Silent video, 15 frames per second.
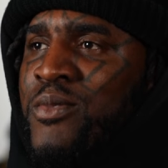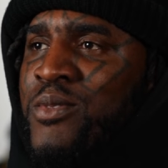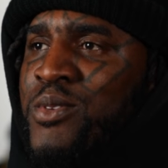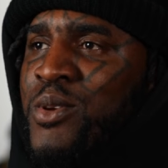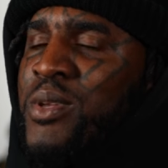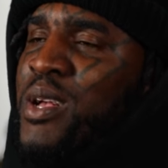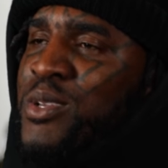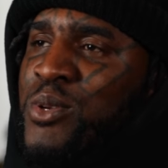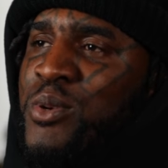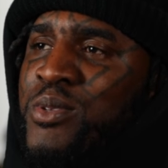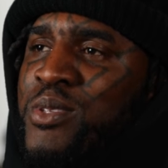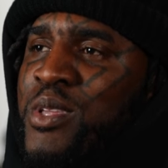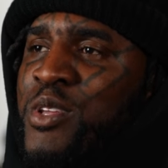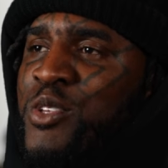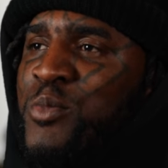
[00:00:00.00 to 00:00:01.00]
So yeah, so
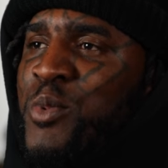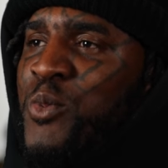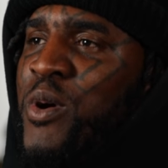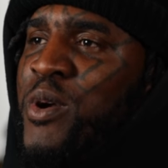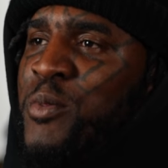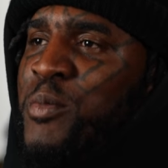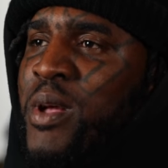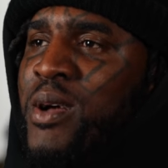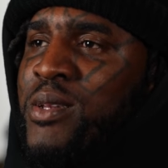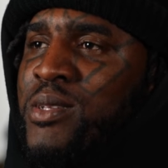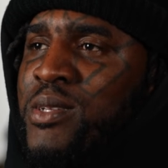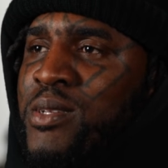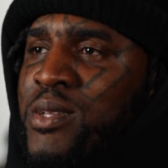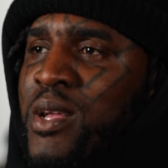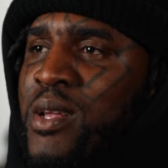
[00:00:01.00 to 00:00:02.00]
those things have been working behind the
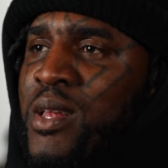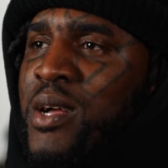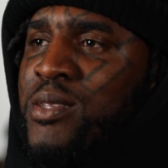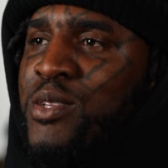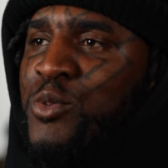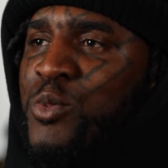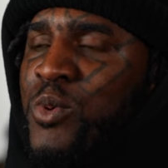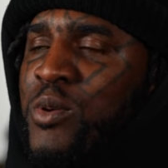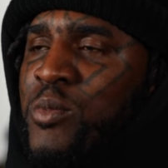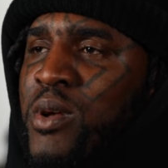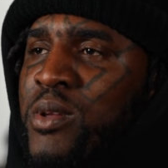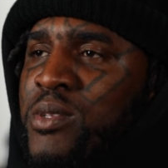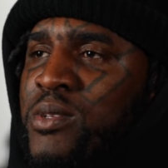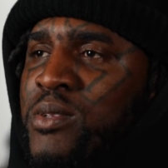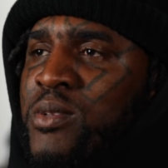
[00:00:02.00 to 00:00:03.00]
scenes, like a lot. Good.
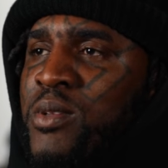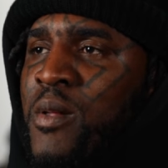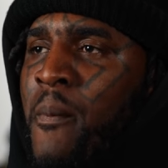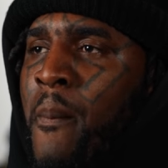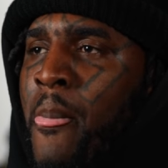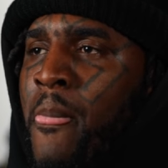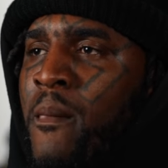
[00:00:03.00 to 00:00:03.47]
I like that.